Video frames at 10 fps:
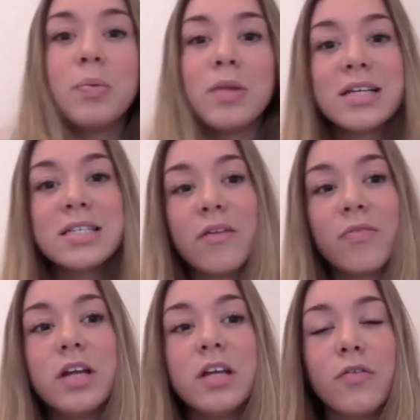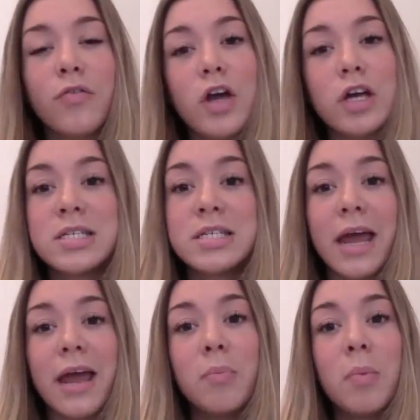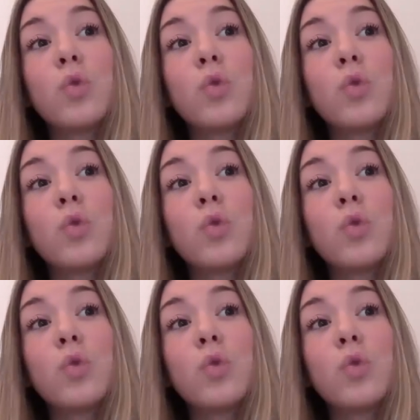But that is definitely the first tip.